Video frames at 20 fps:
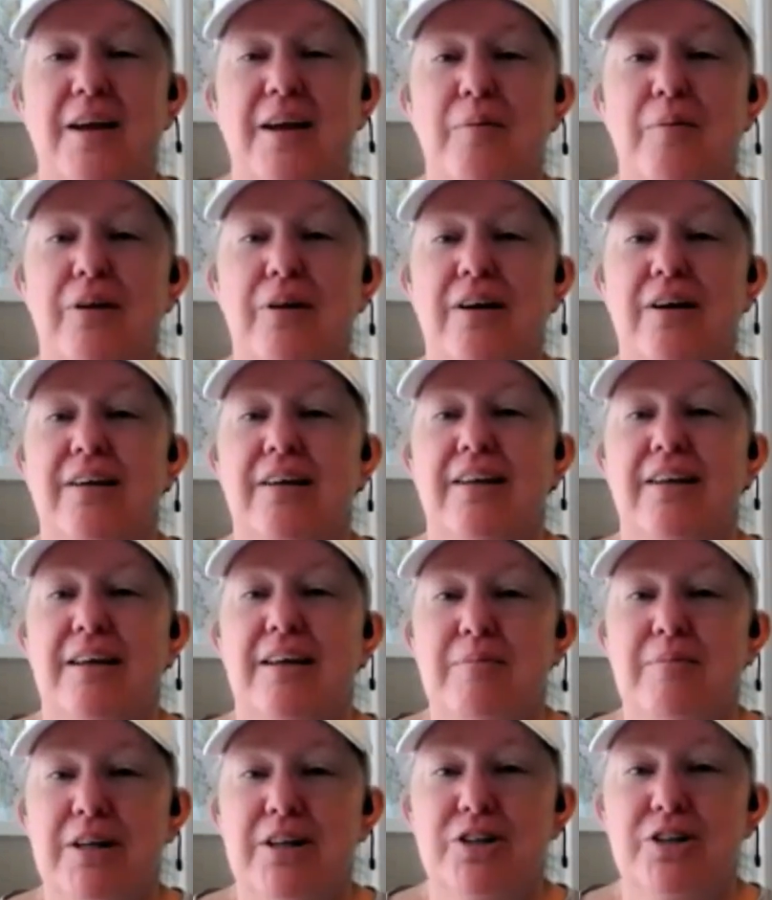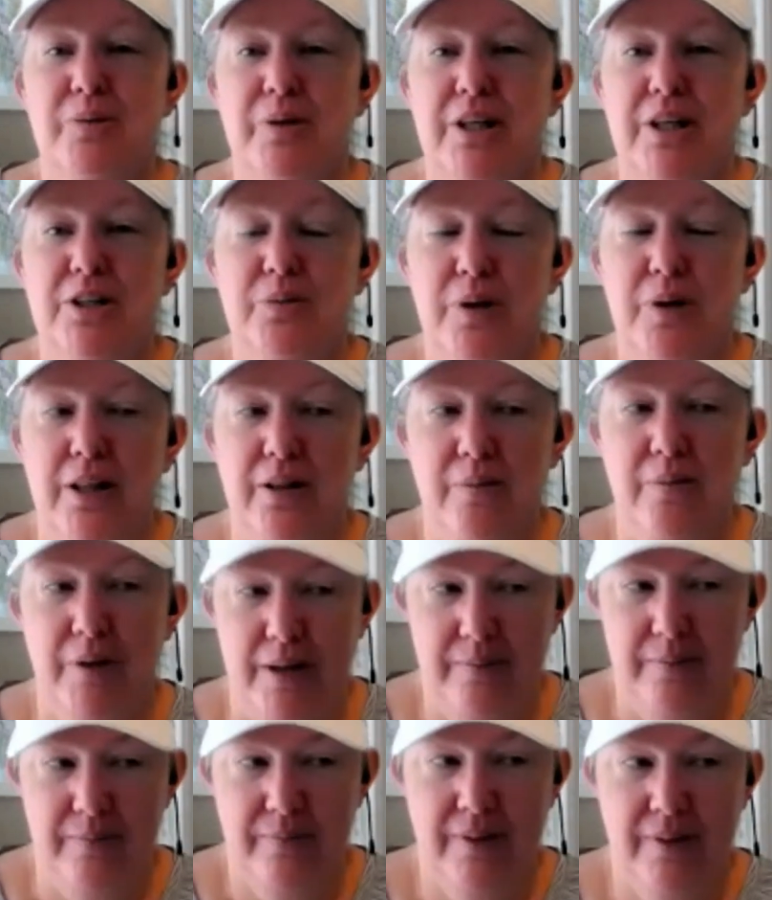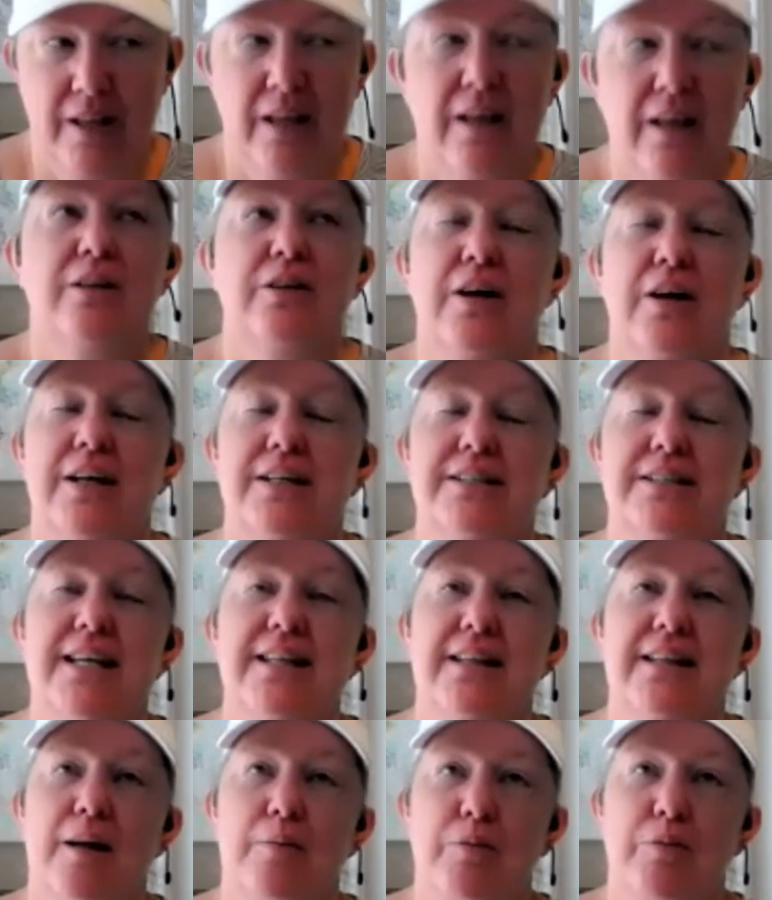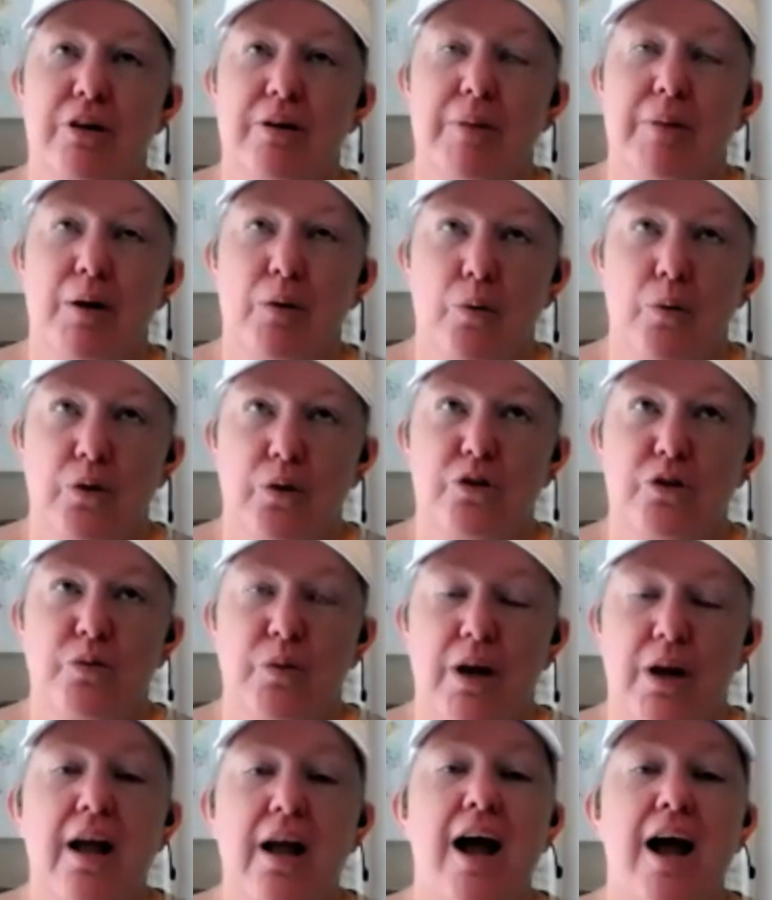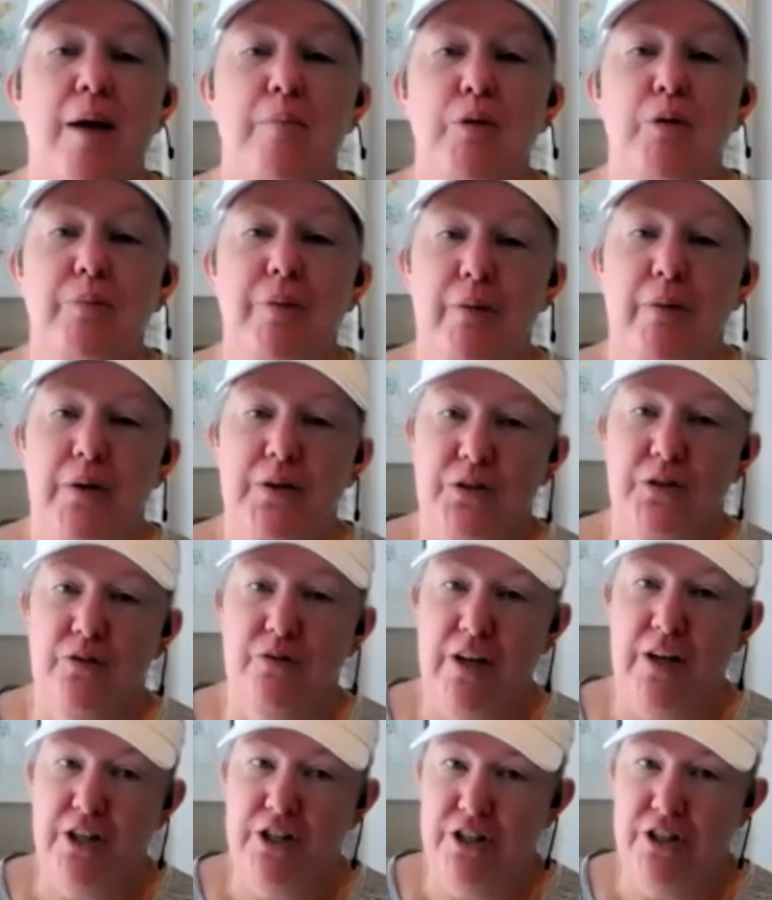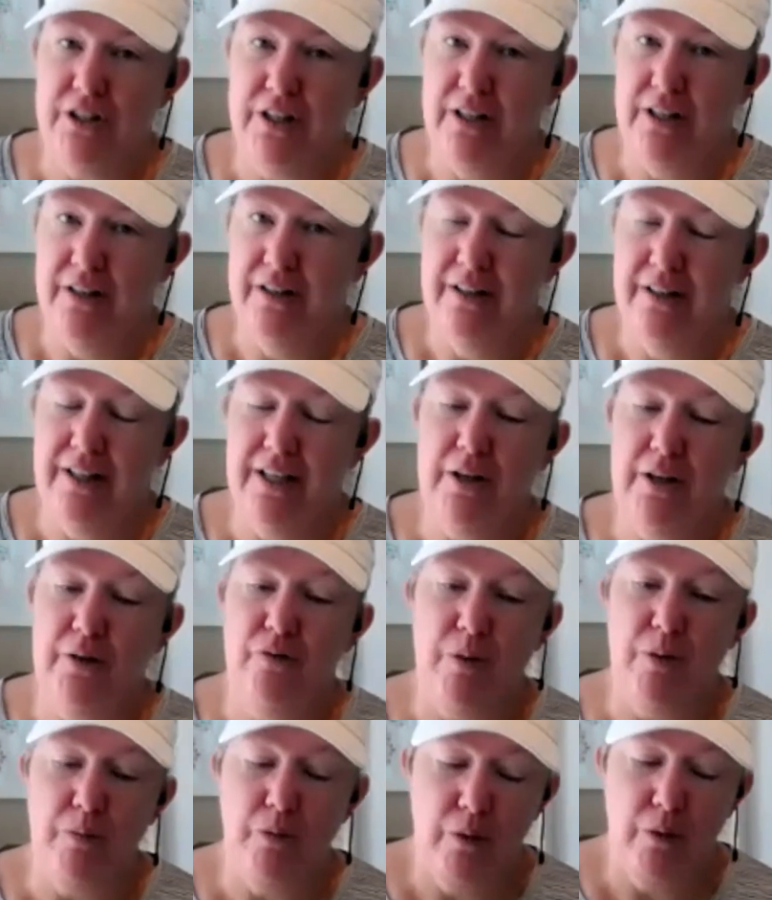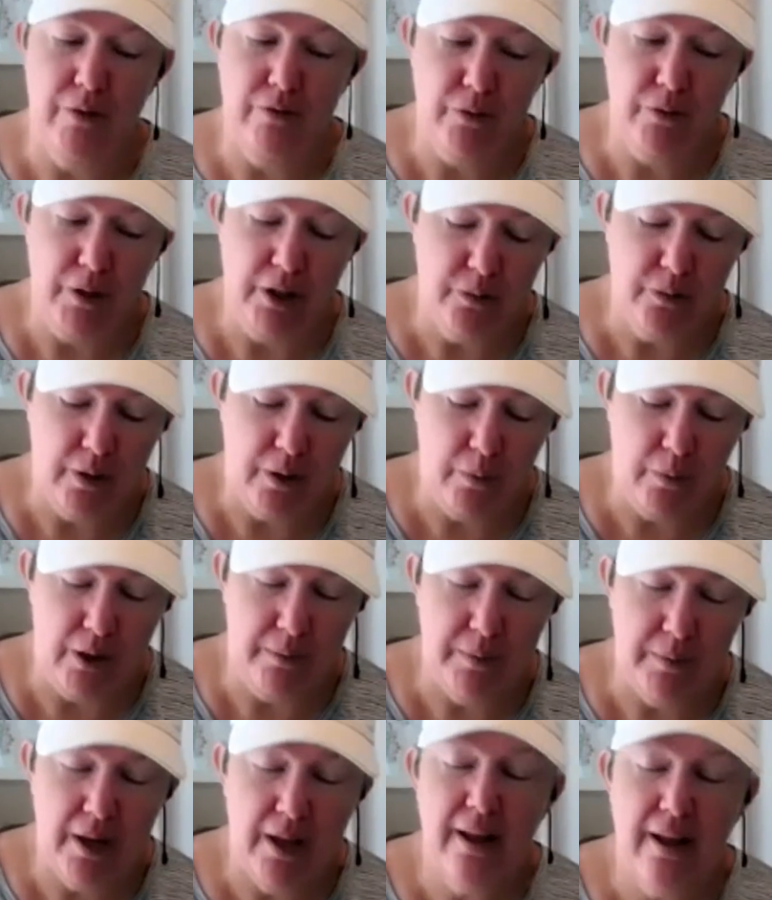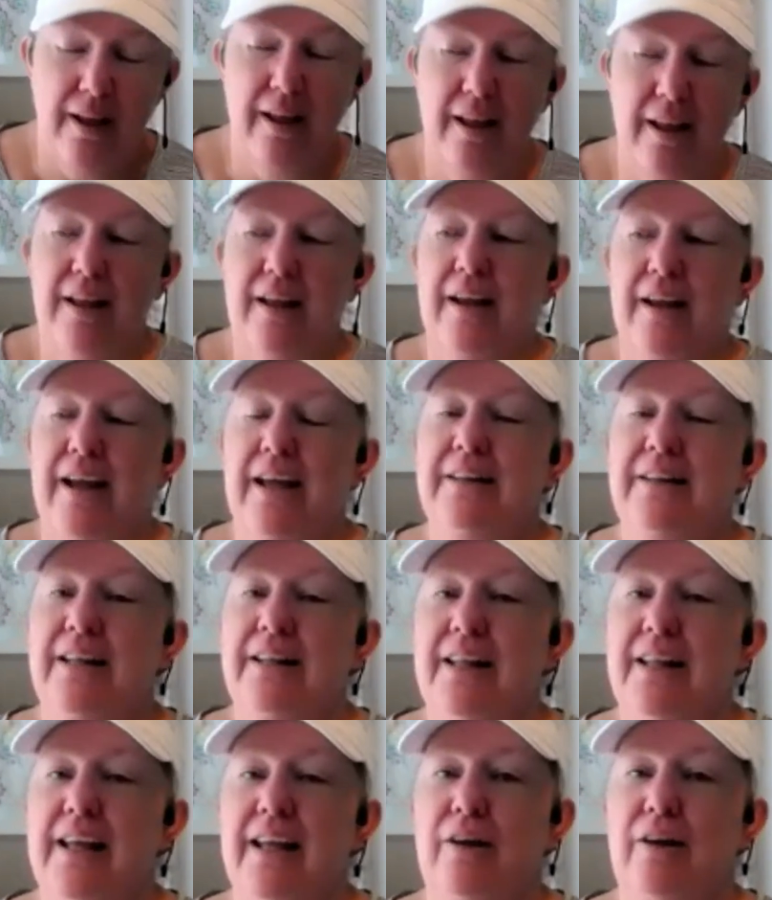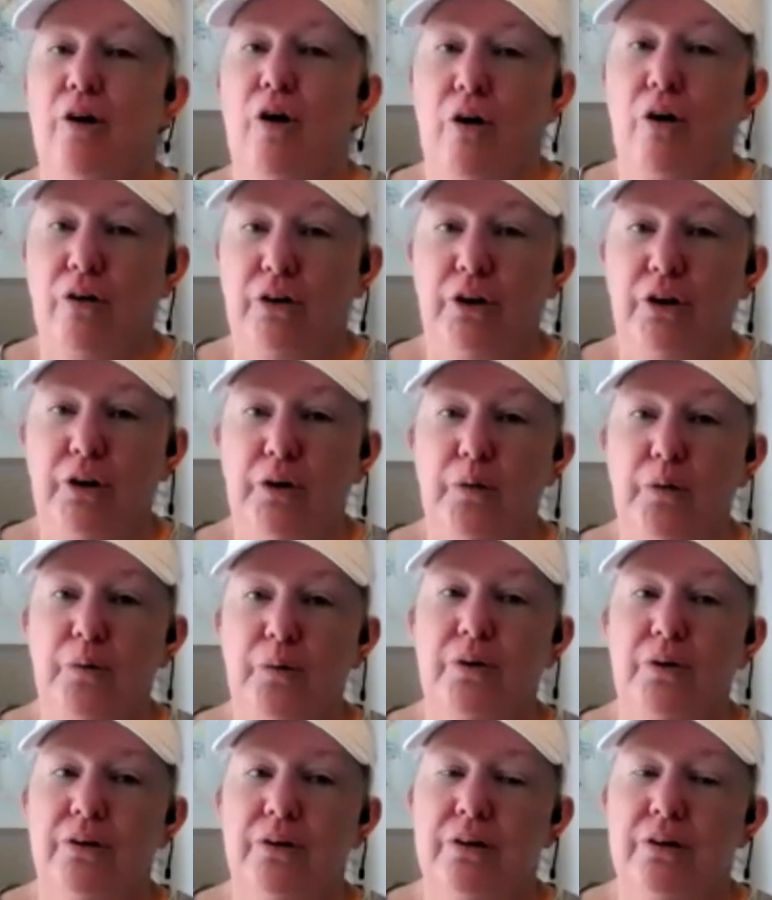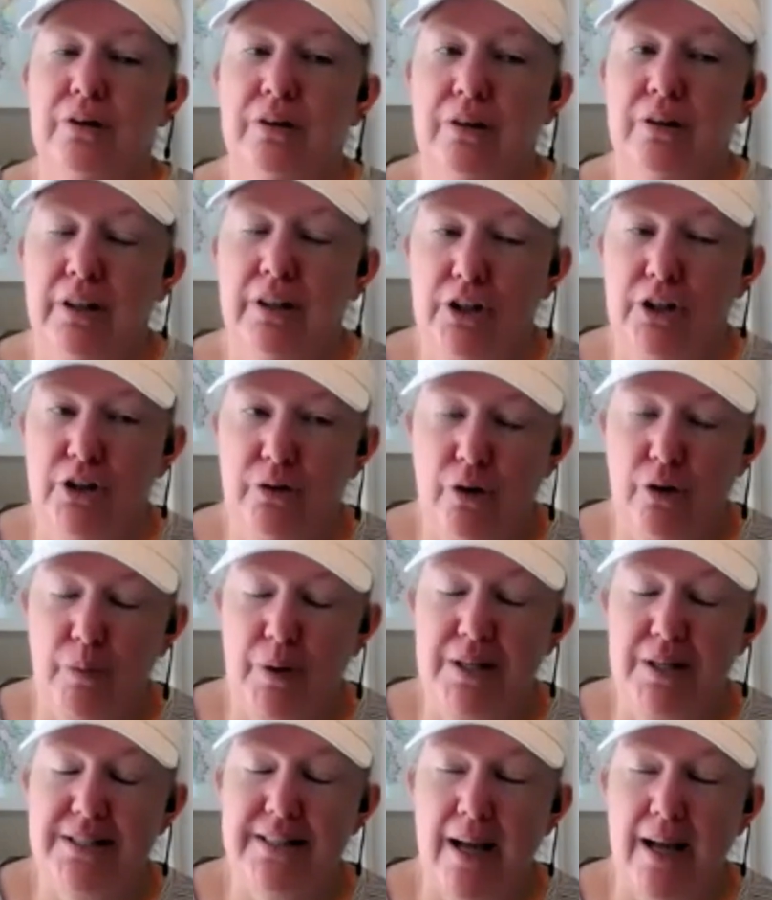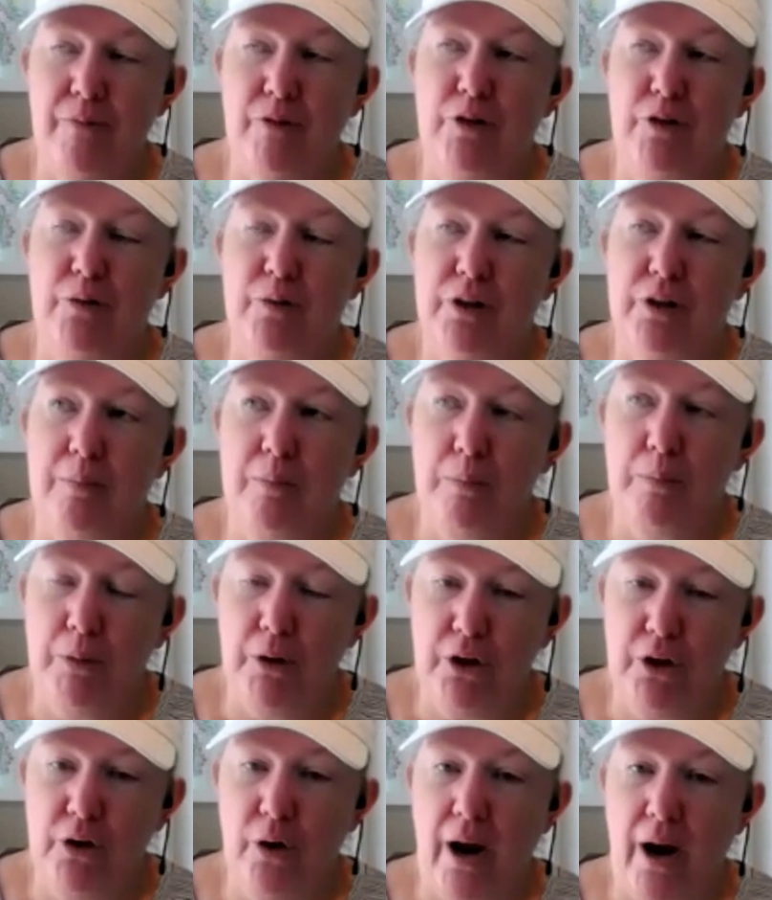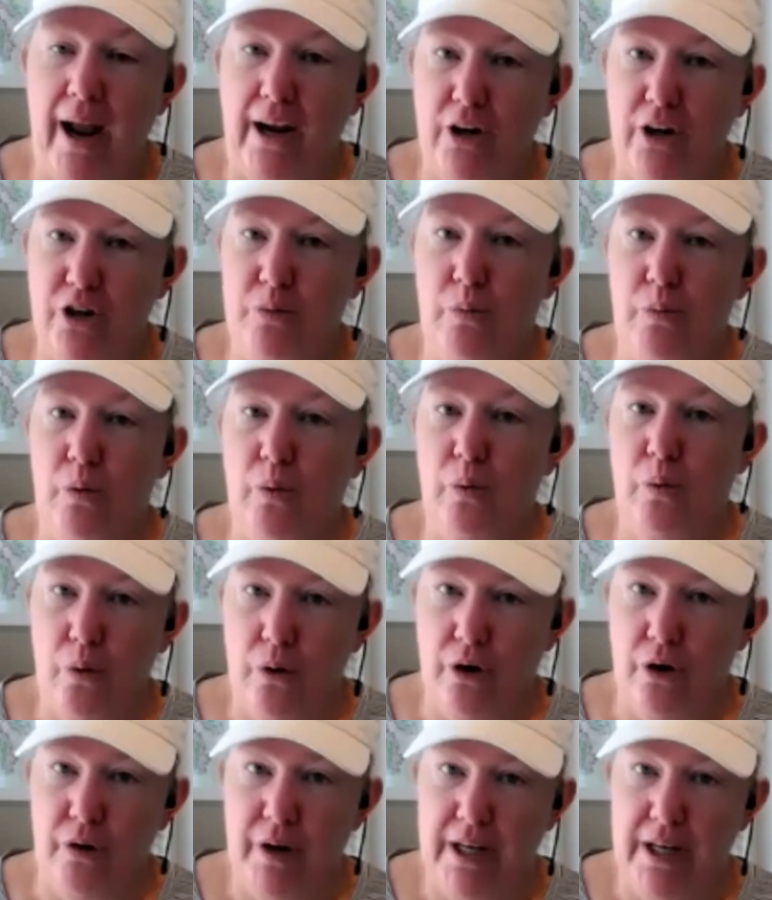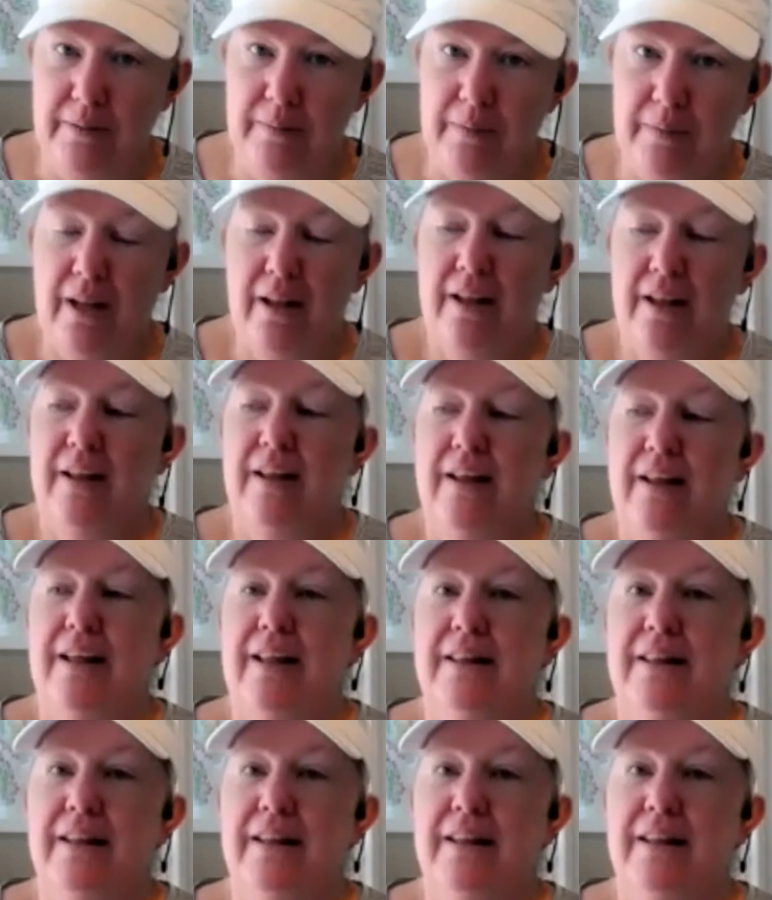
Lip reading: They were going to get me a 2023. Now I say that I put in my order the 20. I put my reservation in February of 2021, and then they call you and let you know when it's time for you to come put your actual order in.